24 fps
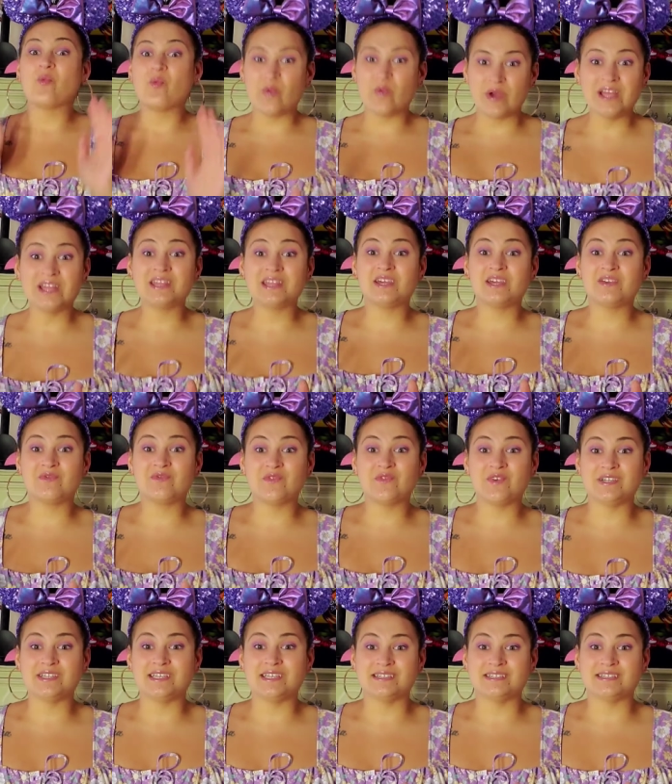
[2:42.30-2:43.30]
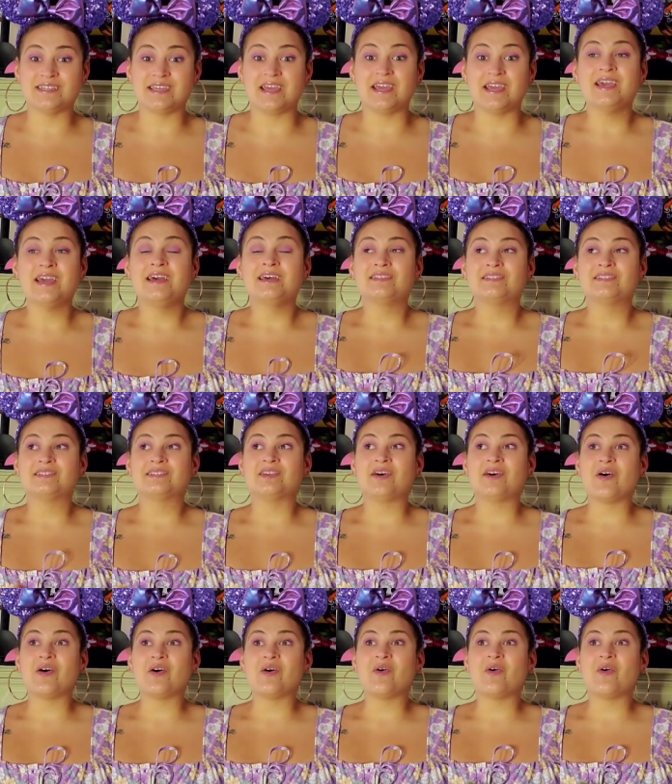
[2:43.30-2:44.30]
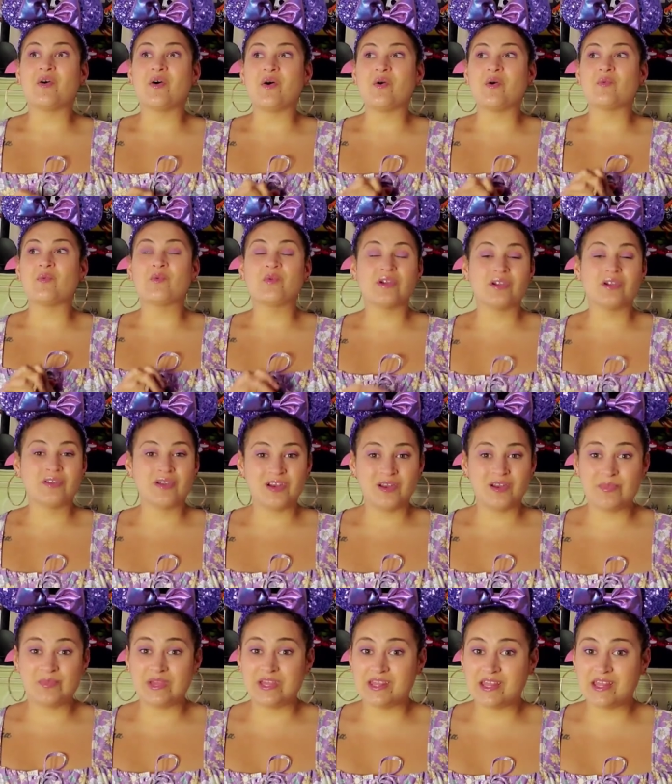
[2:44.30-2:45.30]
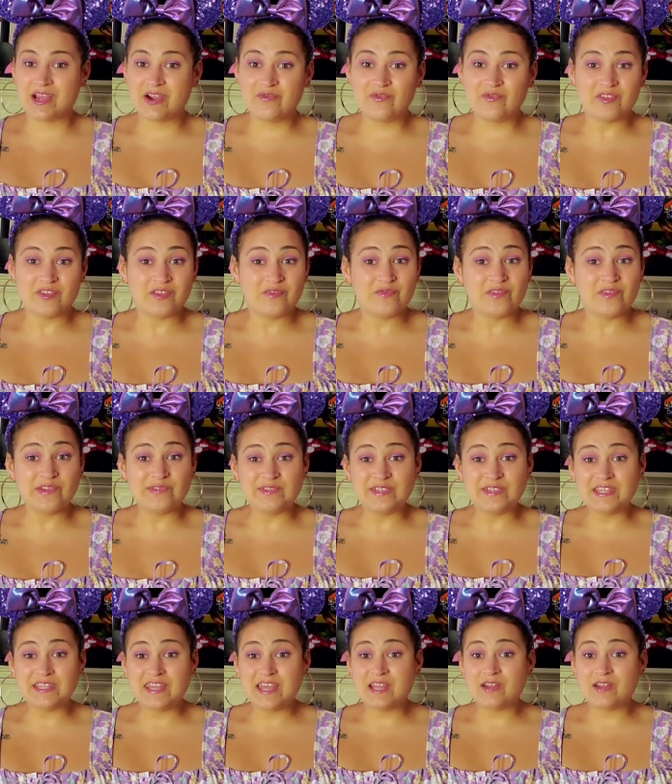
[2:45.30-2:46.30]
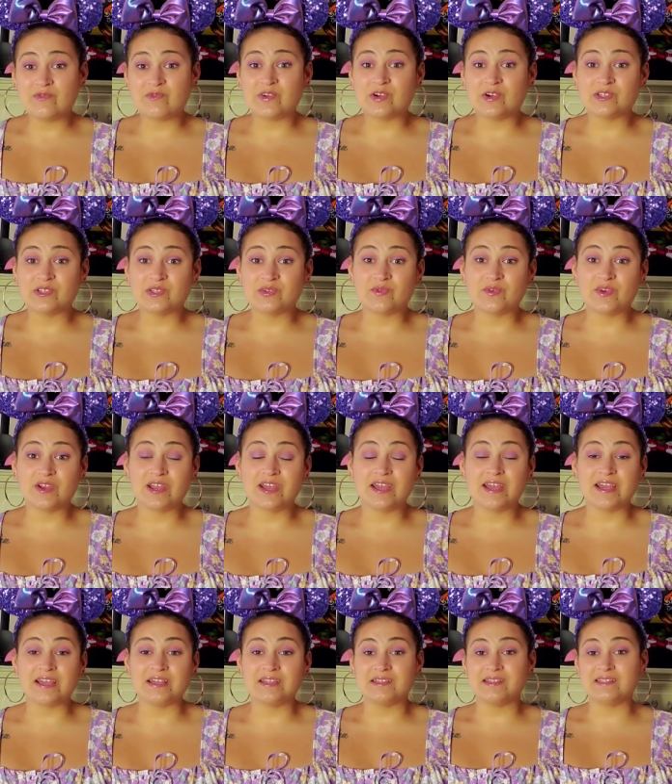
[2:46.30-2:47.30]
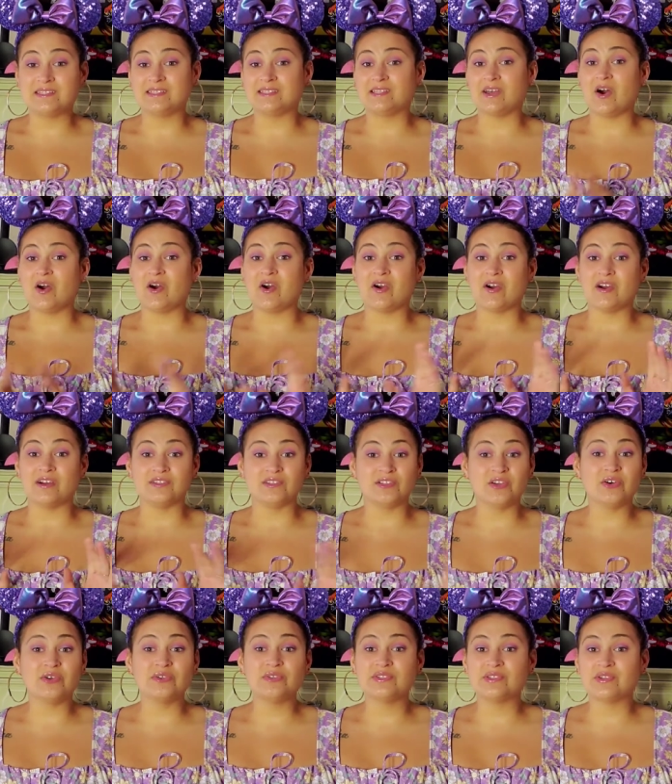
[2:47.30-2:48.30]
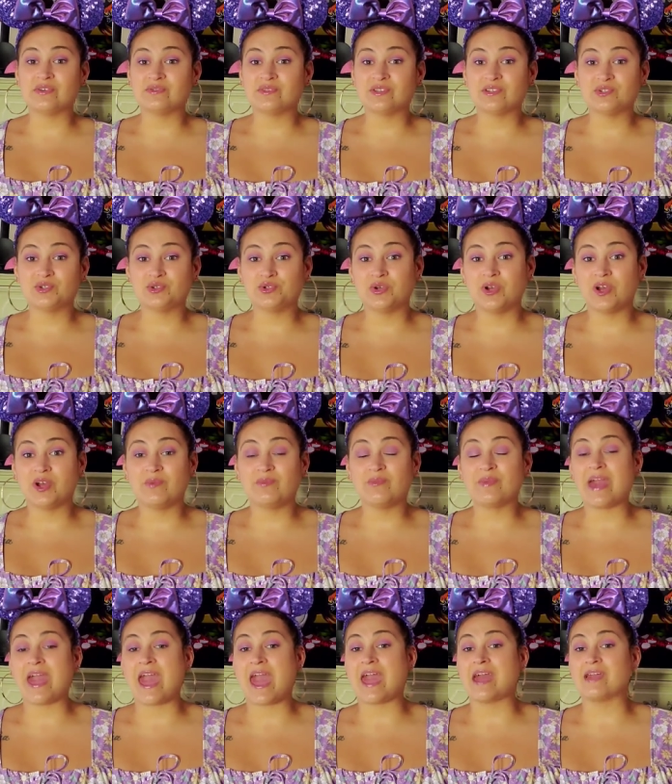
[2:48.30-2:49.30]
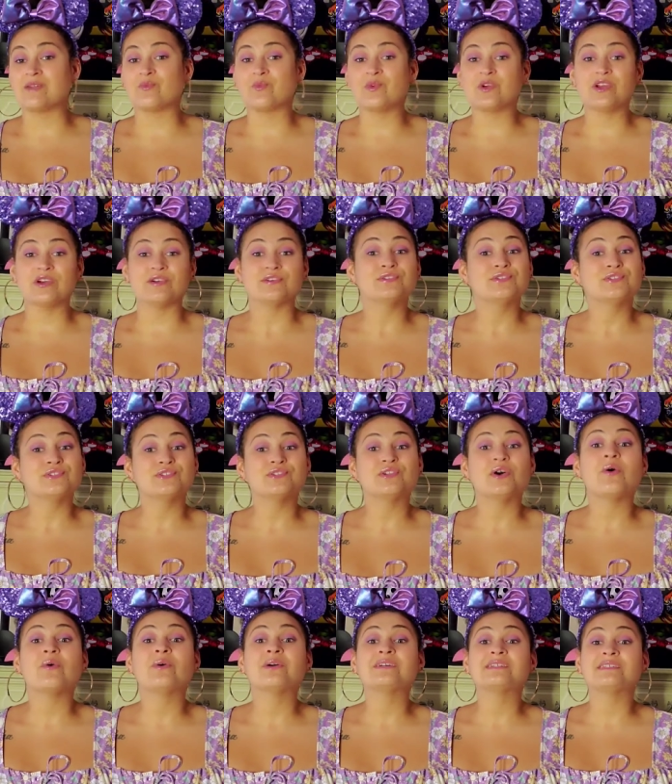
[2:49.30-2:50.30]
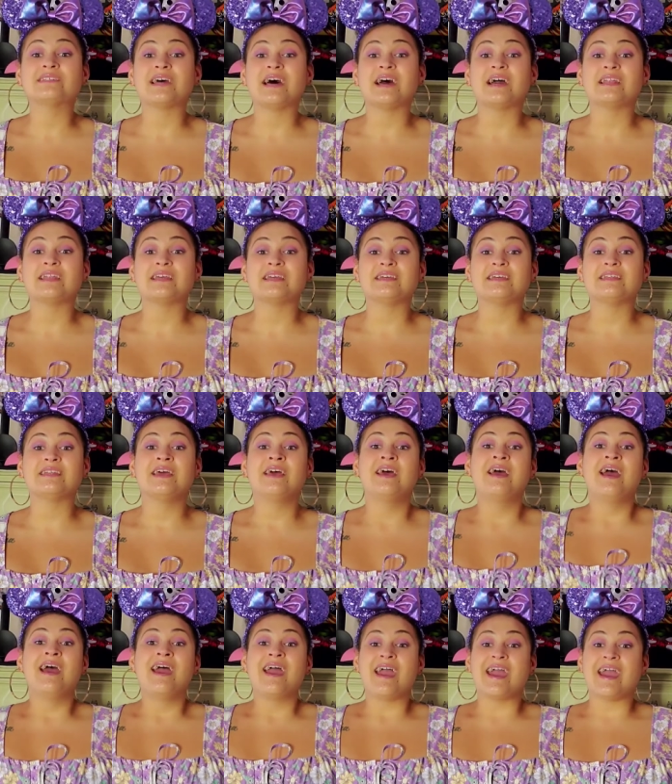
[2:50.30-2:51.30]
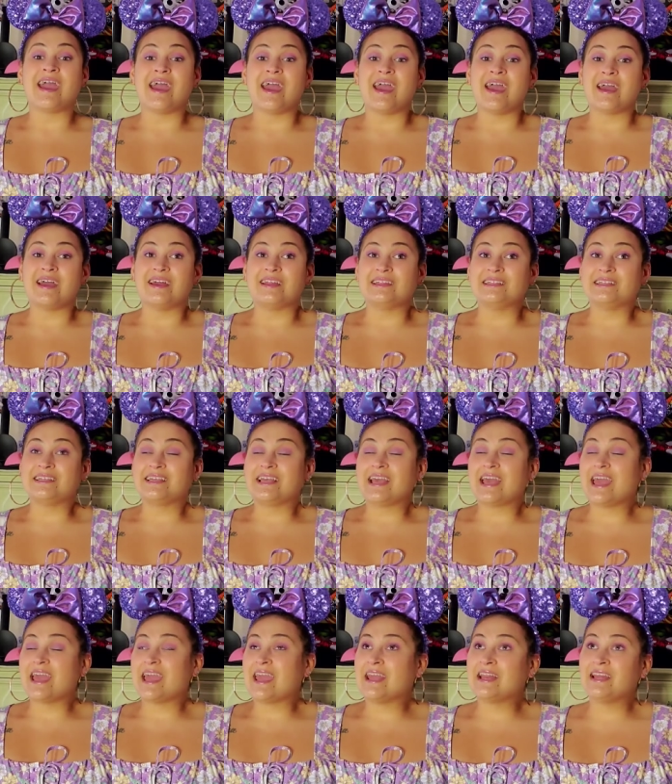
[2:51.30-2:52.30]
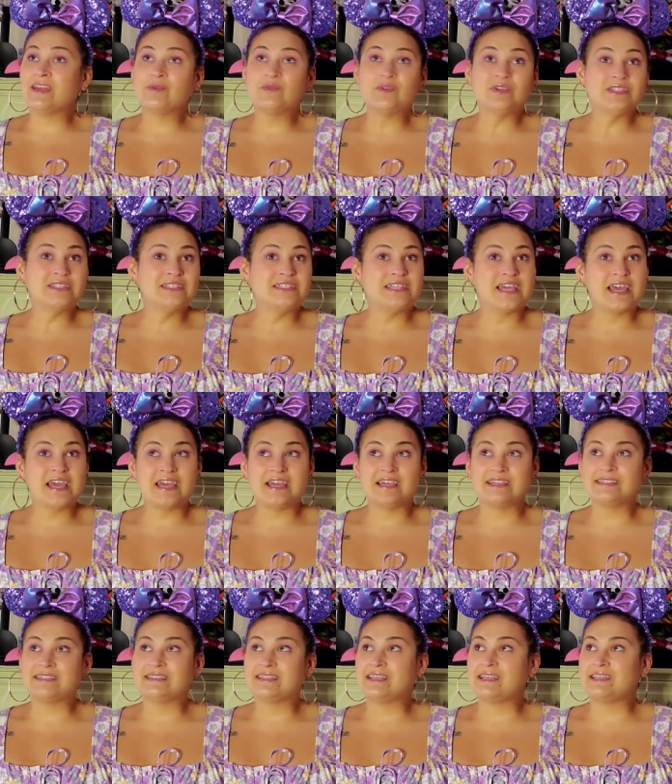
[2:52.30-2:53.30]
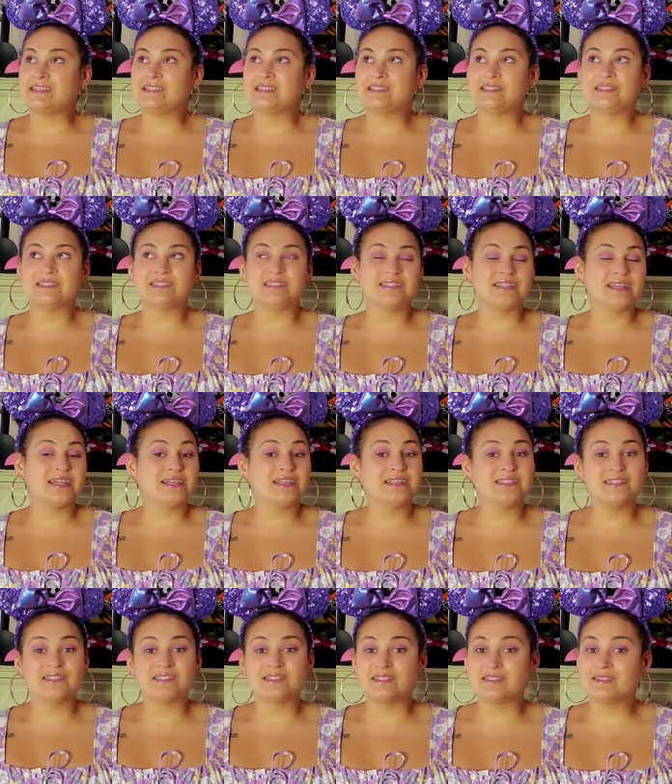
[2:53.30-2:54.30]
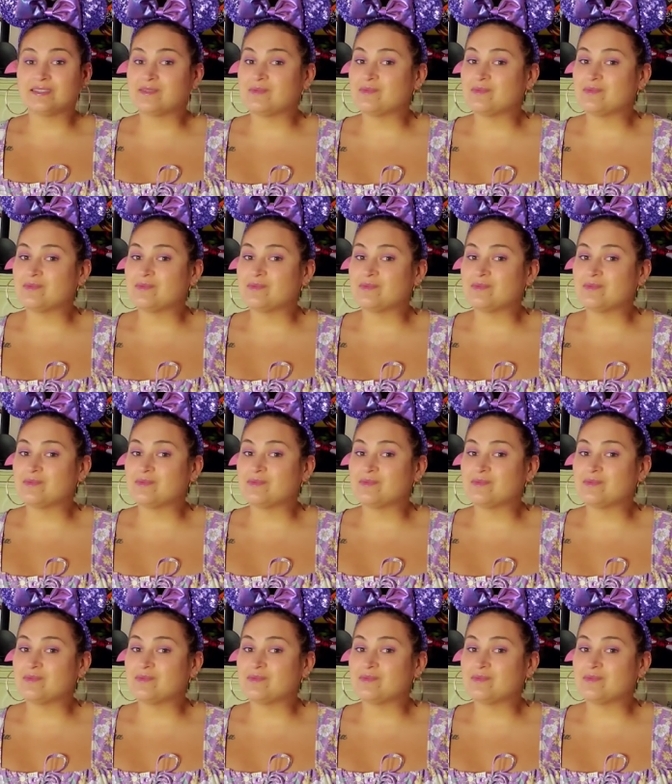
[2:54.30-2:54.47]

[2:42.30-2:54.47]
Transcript: we leave for Disney. So we're going to be there for the 50th anniversary. It's our adults only trip and we are so excited and 81 days it is it is